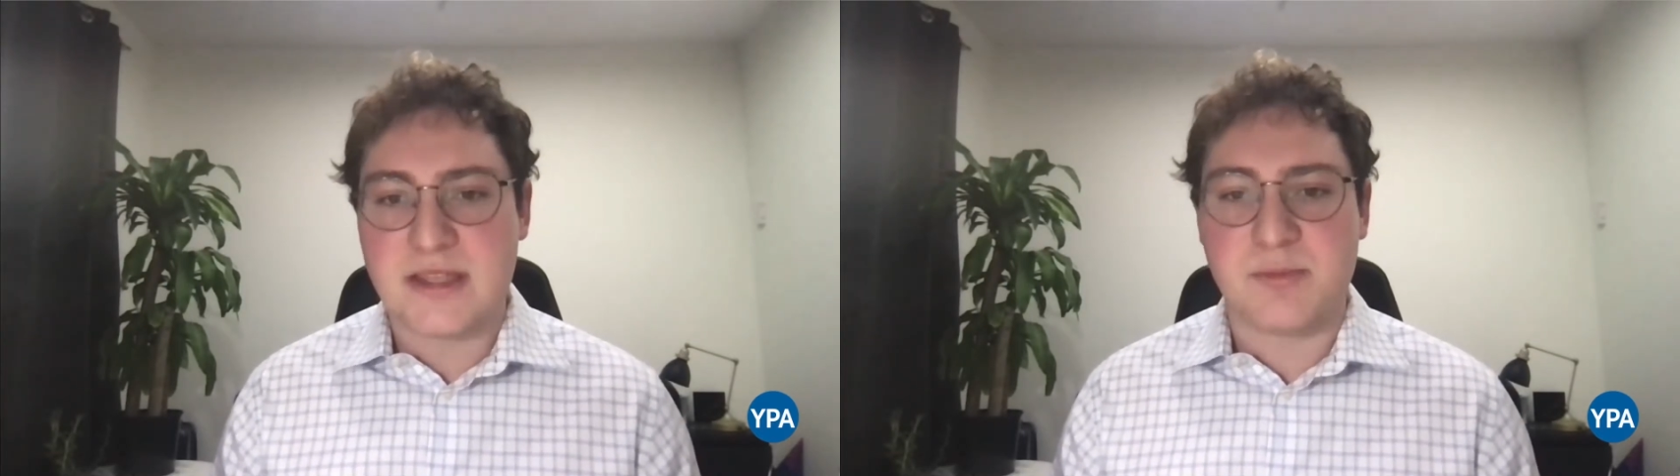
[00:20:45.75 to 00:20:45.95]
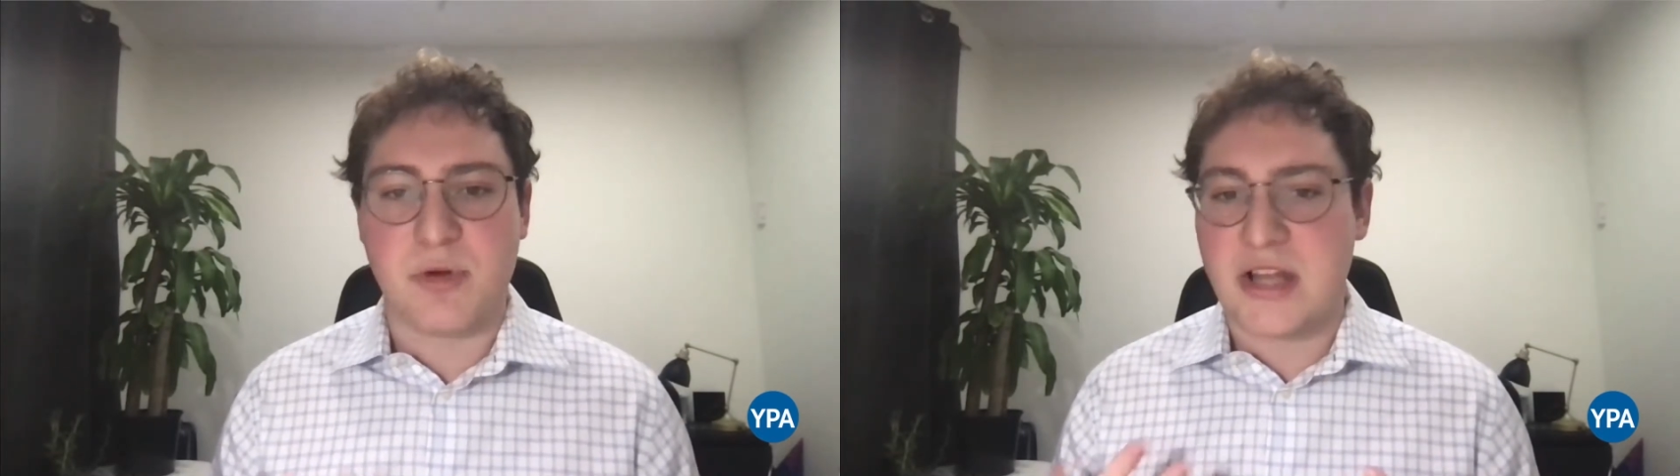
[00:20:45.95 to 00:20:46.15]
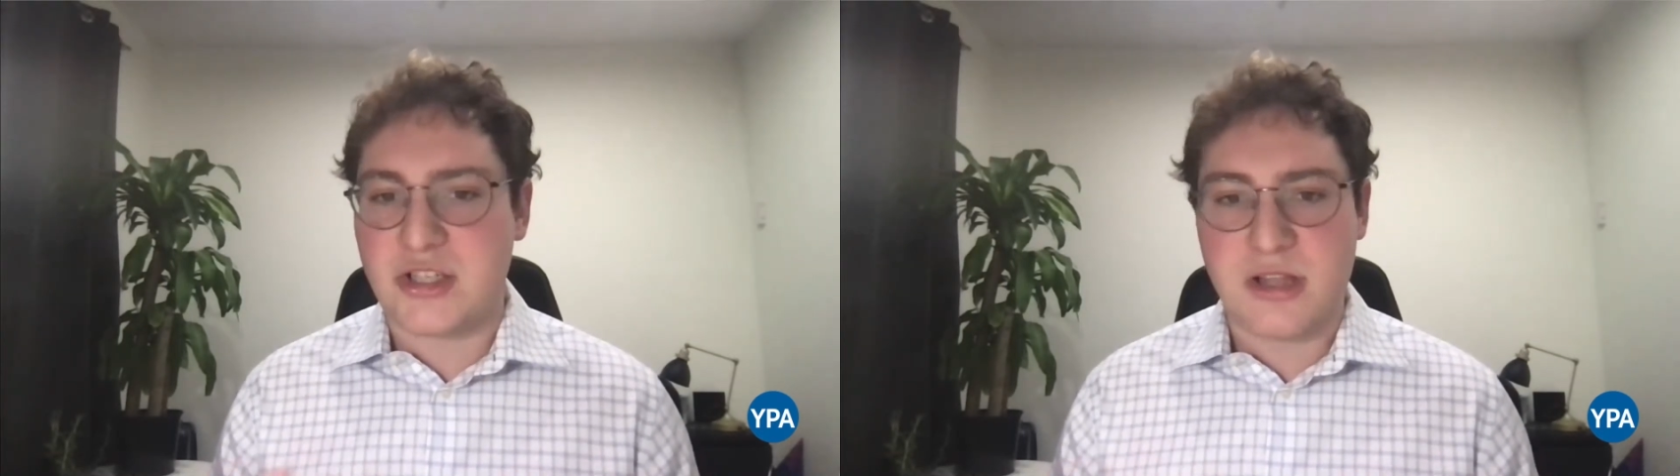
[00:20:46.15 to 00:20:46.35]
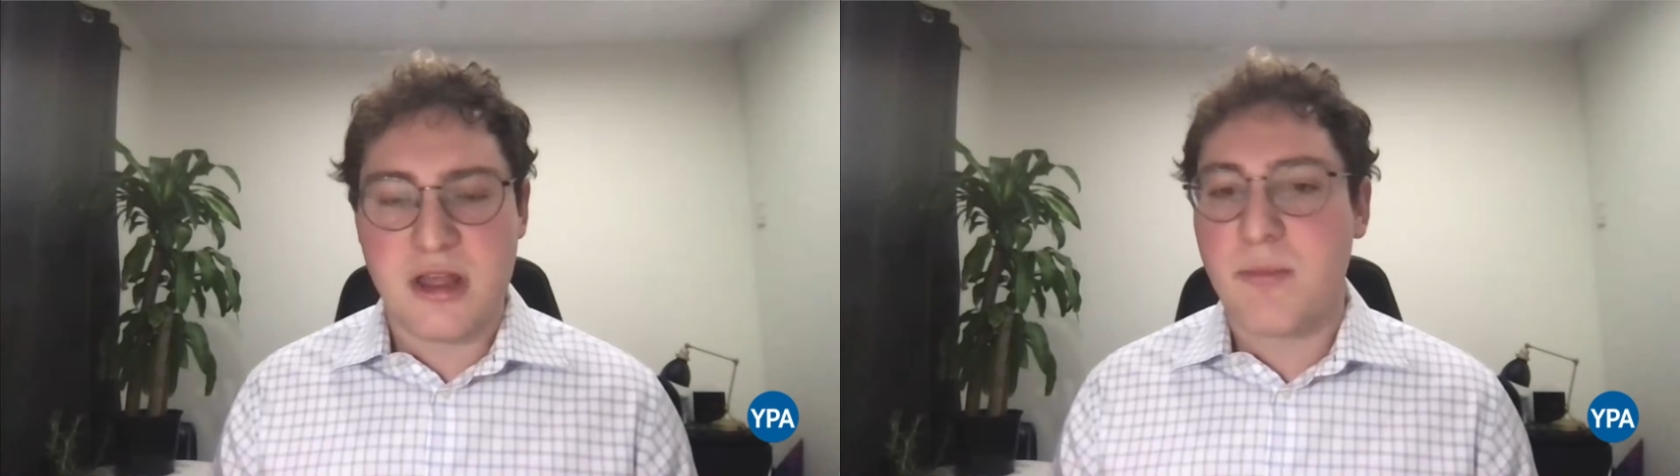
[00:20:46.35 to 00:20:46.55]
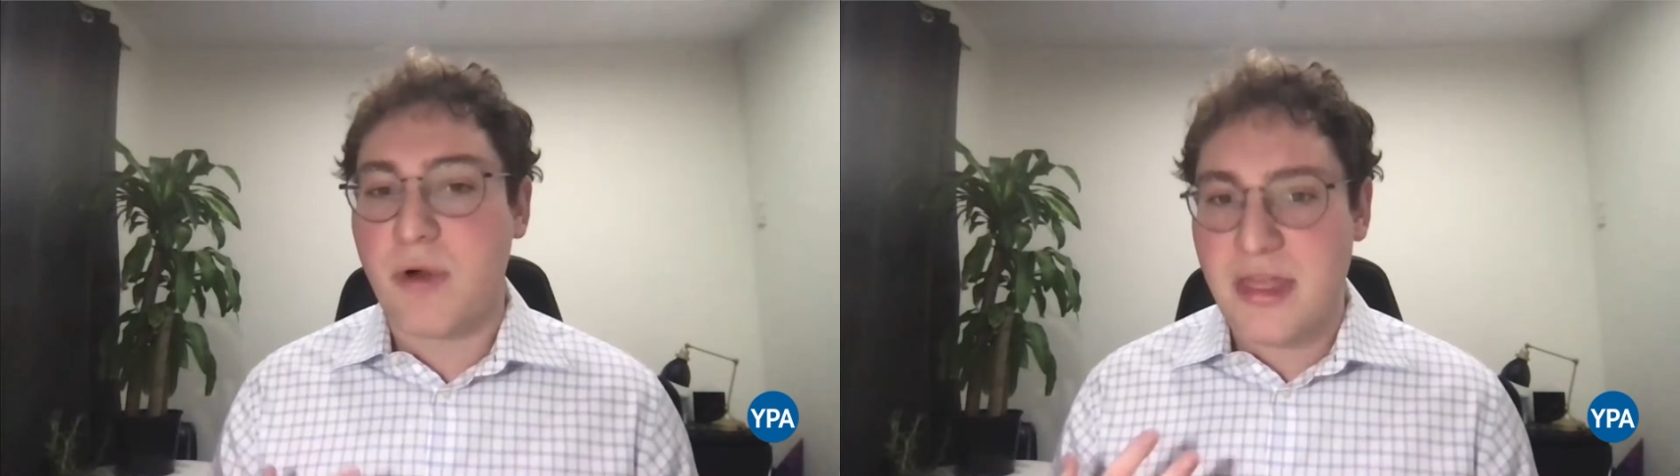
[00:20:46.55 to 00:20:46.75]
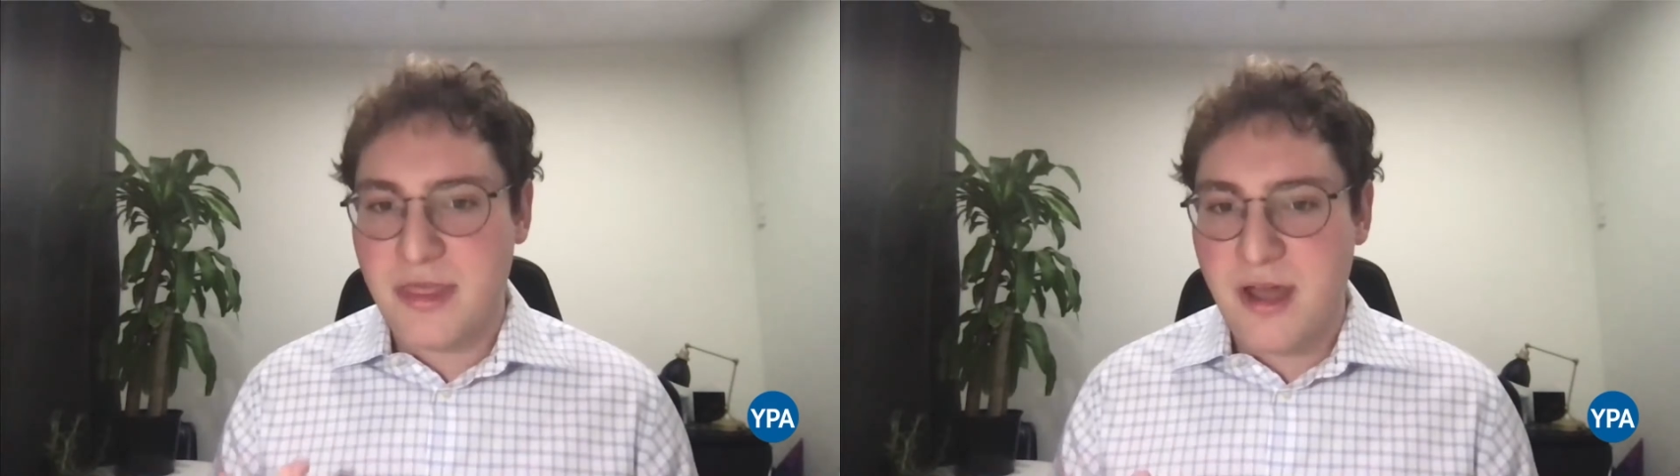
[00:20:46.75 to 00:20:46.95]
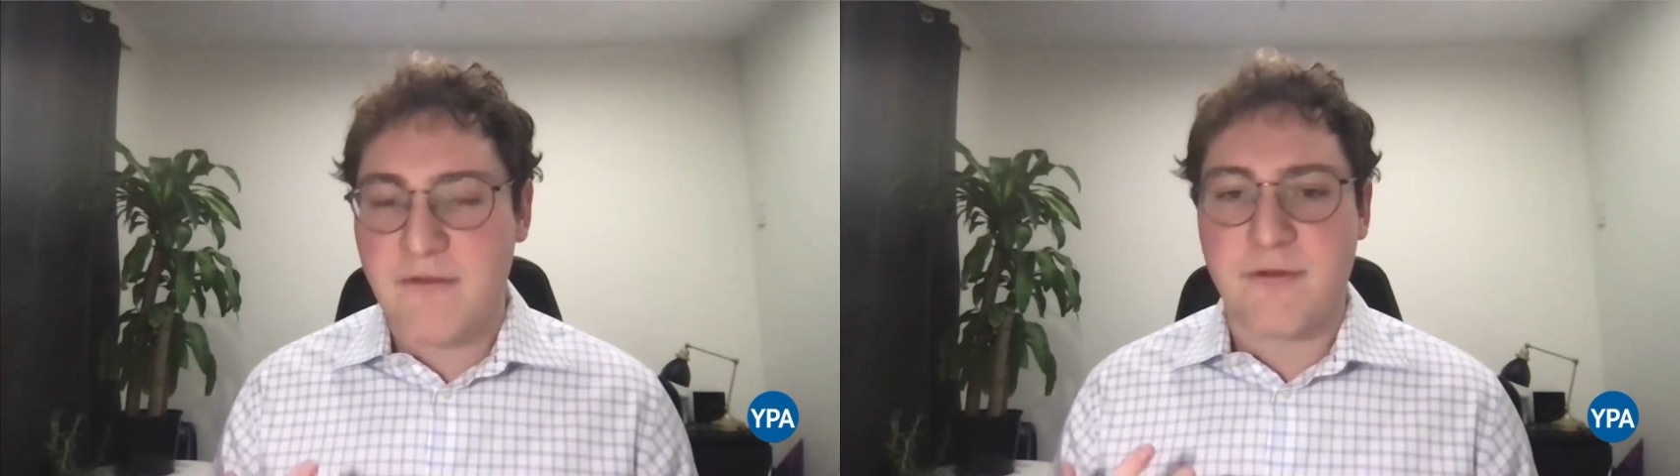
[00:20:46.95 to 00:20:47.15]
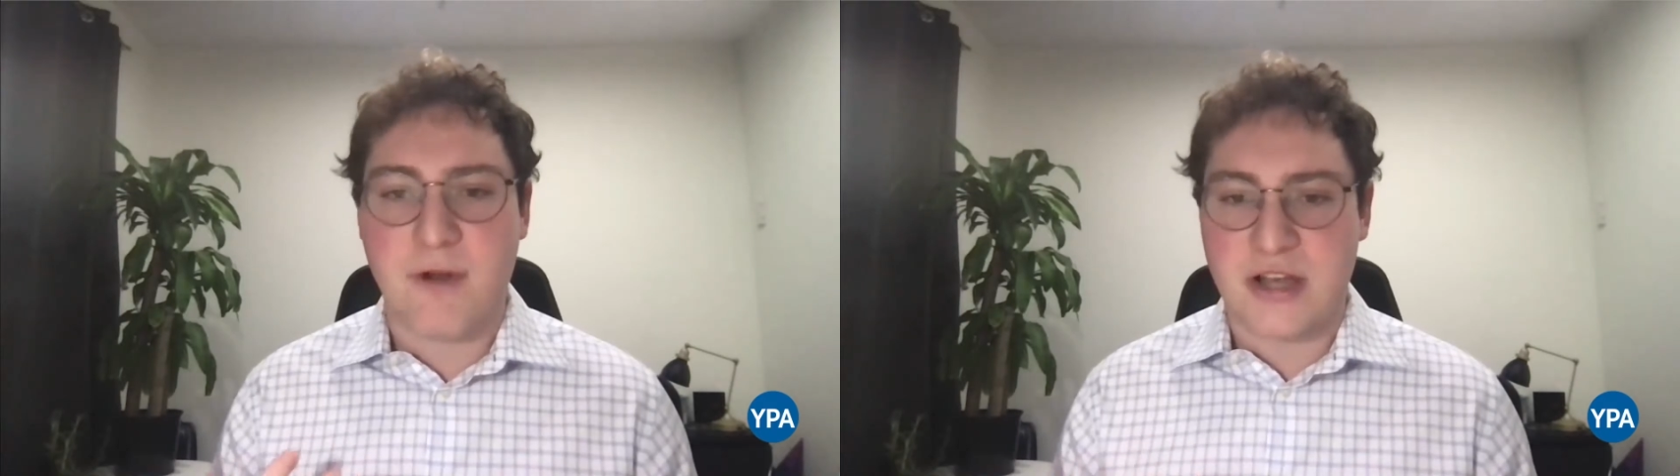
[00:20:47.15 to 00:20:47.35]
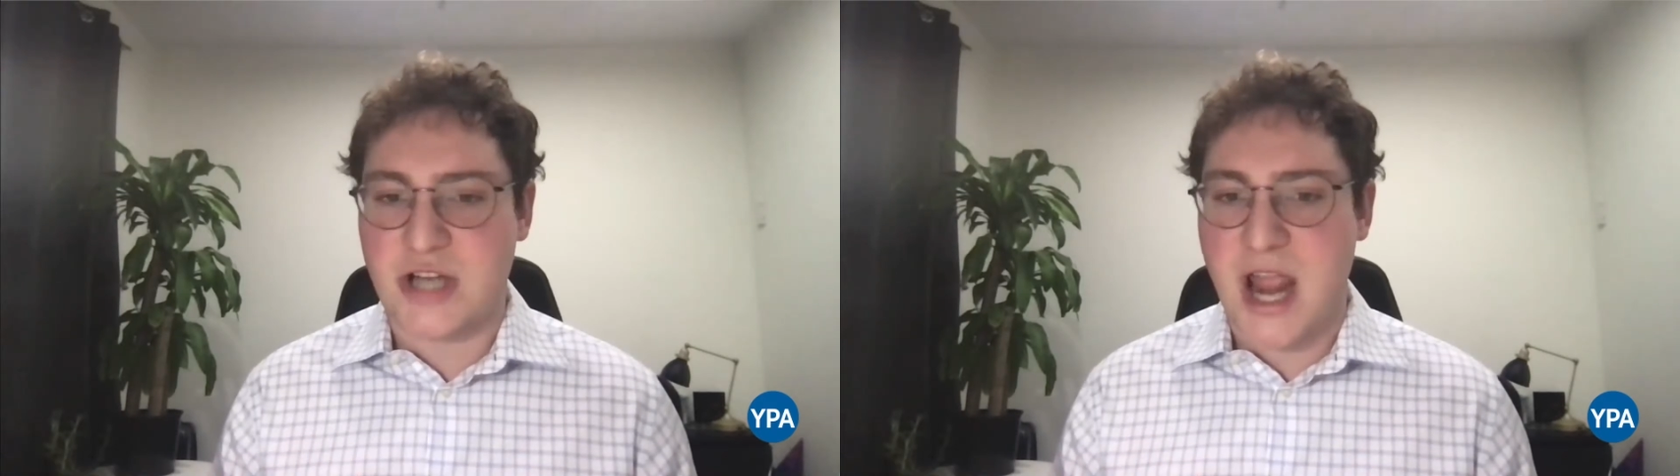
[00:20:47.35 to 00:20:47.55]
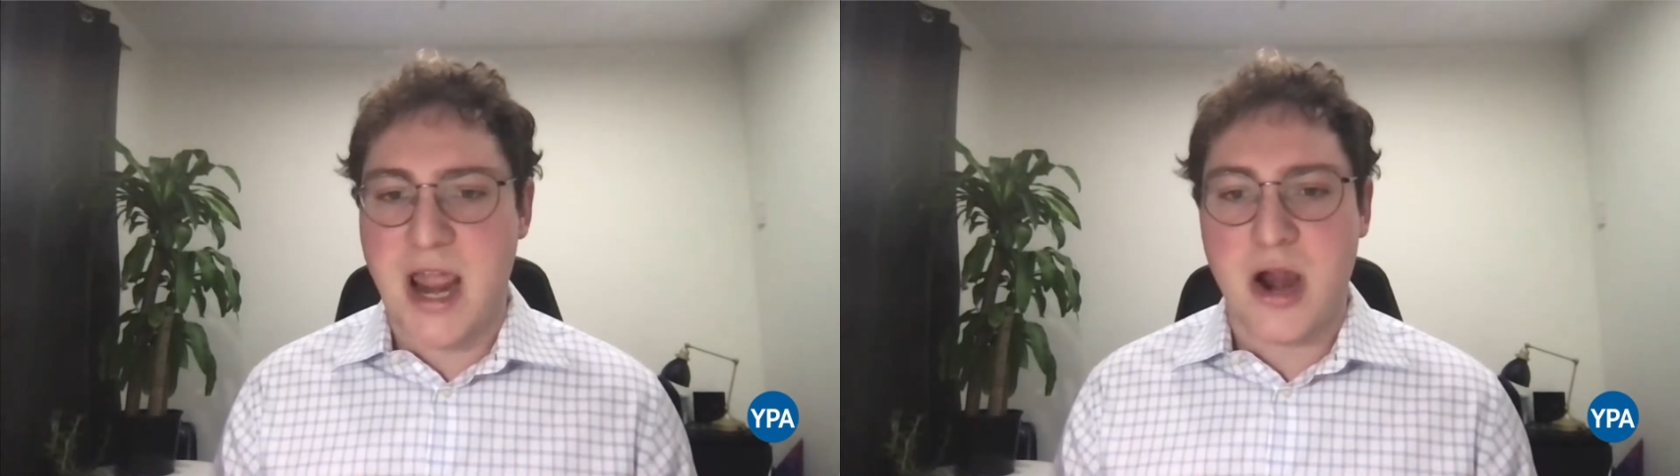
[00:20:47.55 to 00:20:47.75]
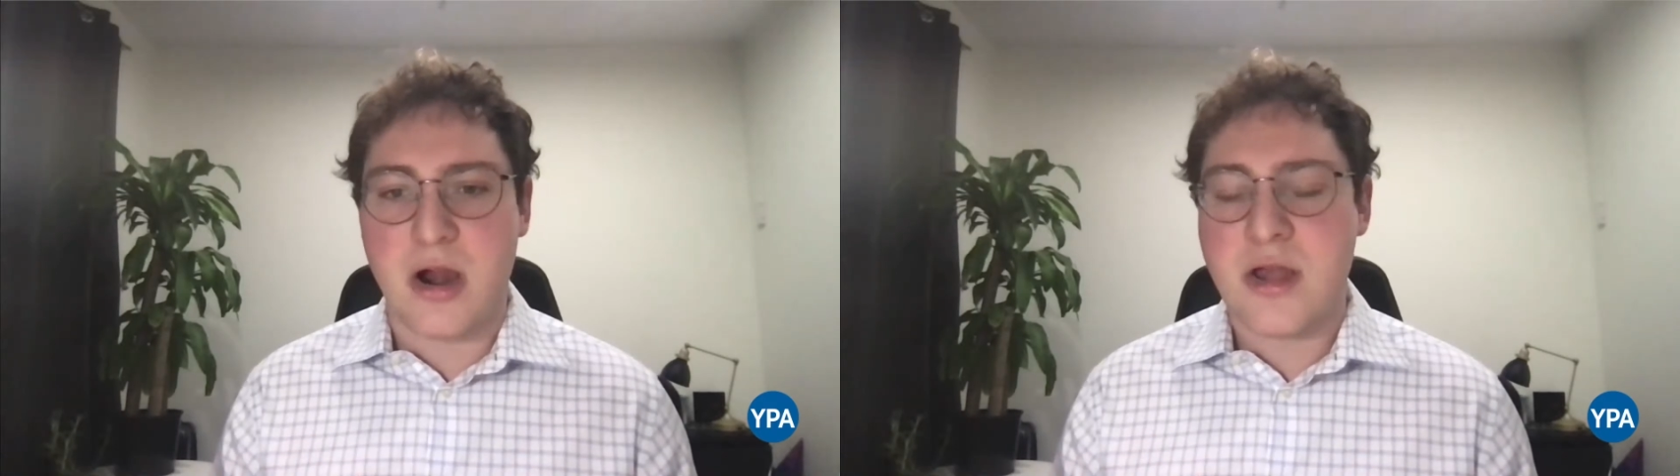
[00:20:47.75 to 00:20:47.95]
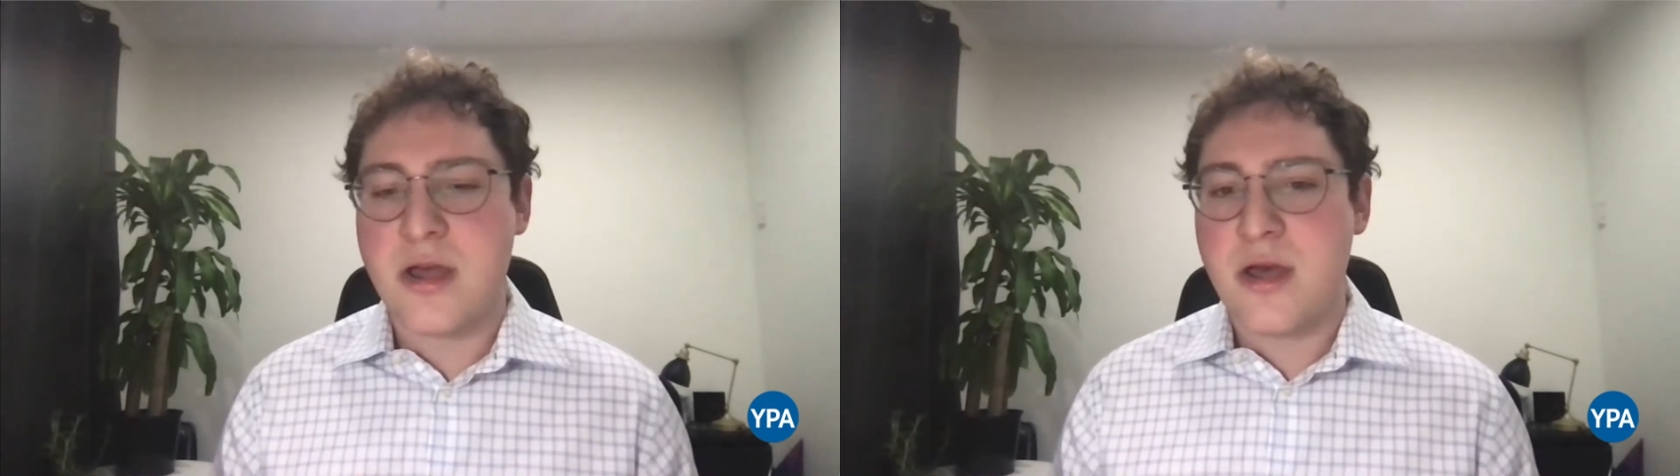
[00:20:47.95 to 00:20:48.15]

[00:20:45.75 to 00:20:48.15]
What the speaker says: breath of fresh air,